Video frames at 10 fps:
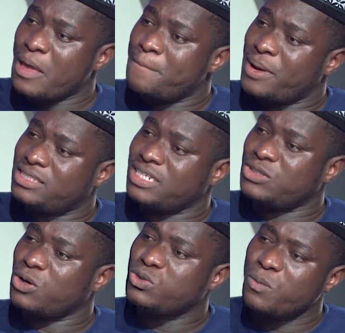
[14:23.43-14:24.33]
but it
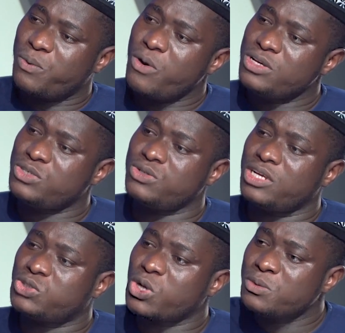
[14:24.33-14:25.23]
also points to the
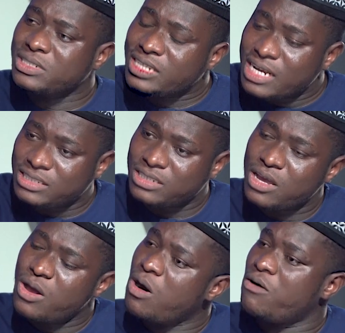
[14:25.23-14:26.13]
sorry state
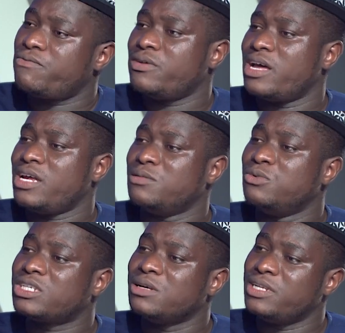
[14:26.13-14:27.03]
of the
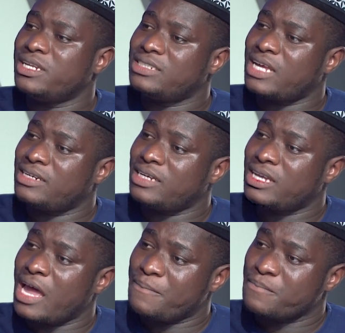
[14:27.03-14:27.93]
Muslim leaders at that
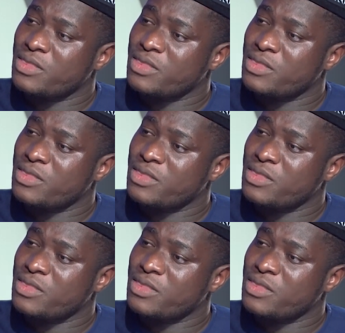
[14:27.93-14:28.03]
time.